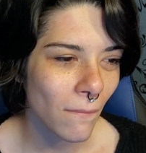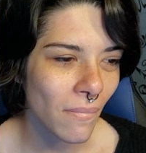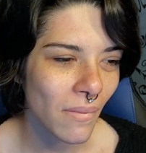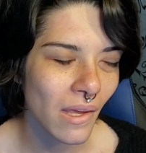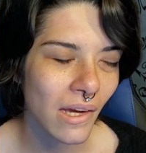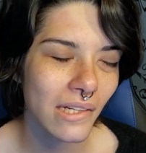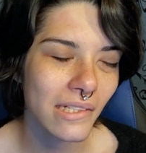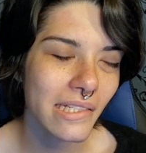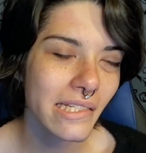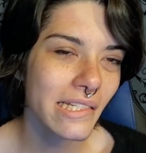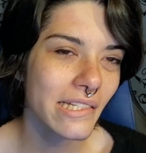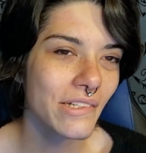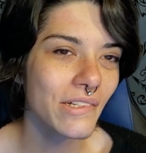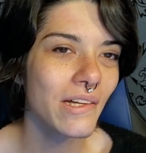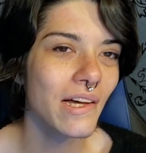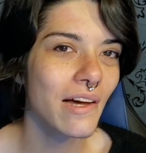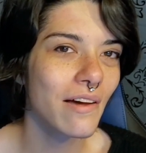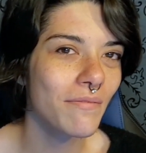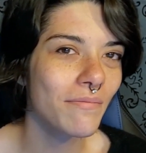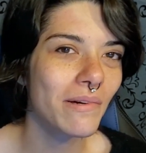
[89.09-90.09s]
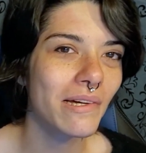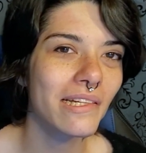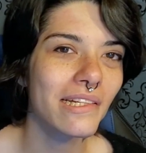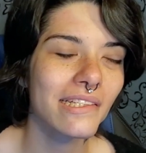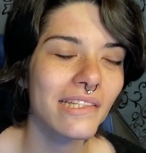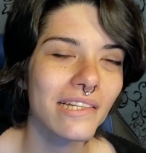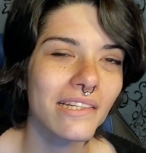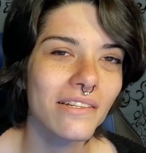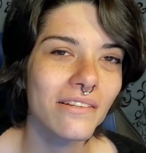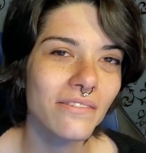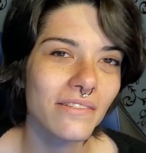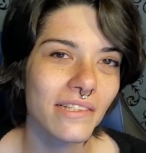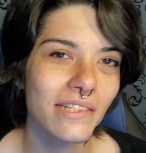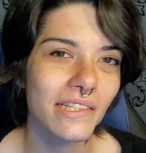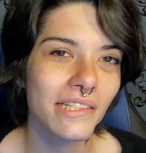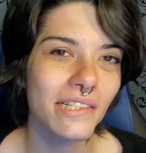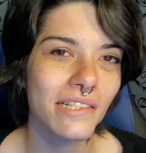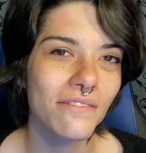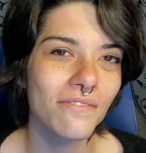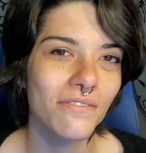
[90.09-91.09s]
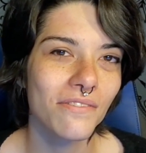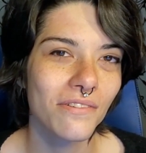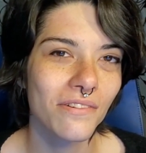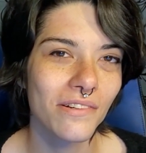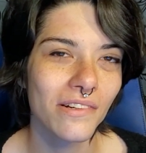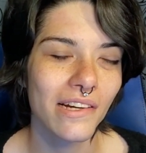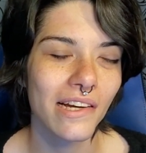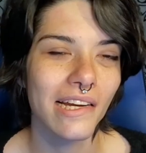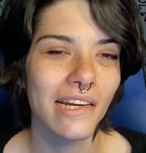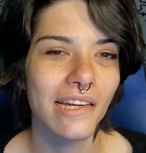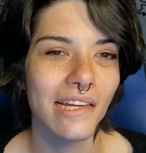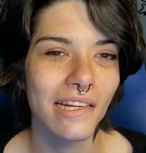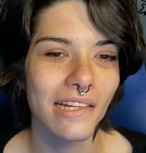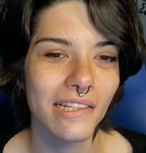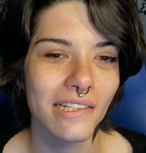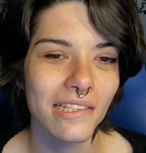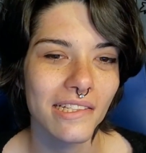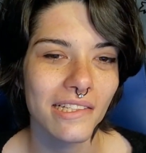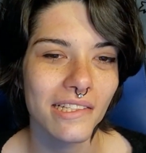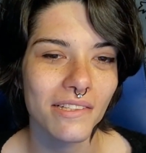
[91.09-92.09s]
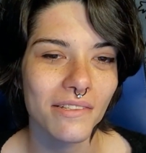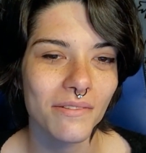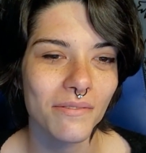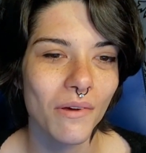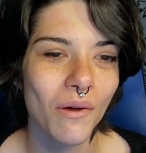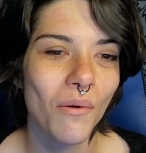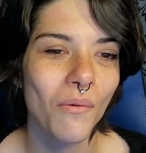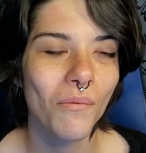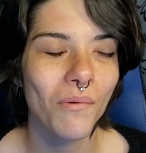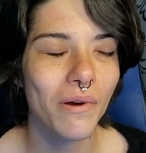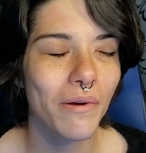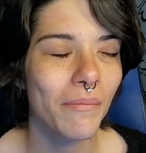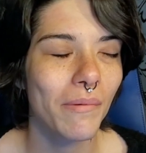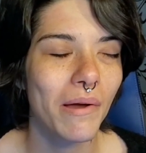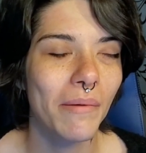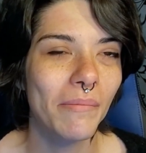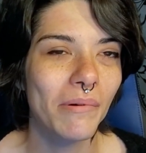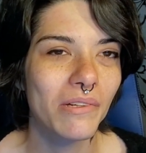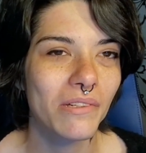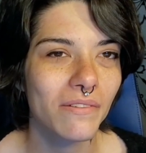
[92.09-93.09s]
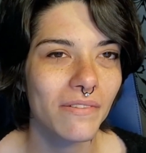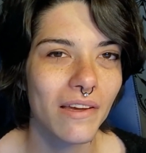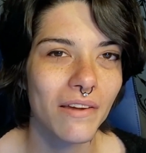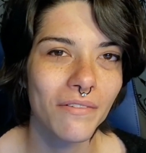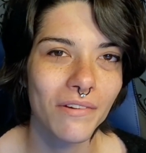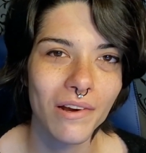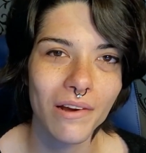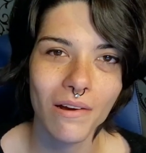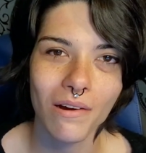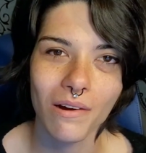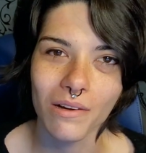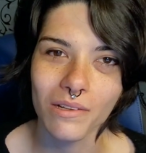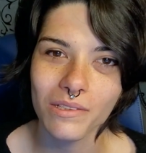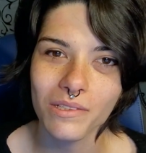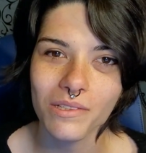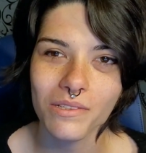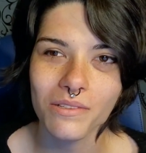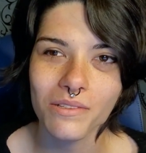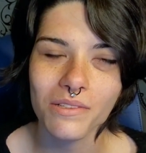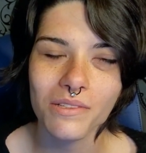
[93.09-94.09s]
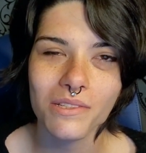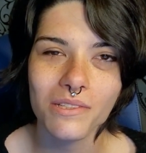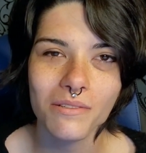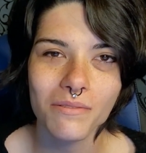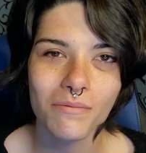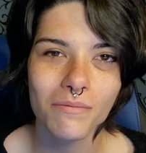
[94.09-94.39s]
I still have my Nintendo 64 and it is one of my most favorite consoles,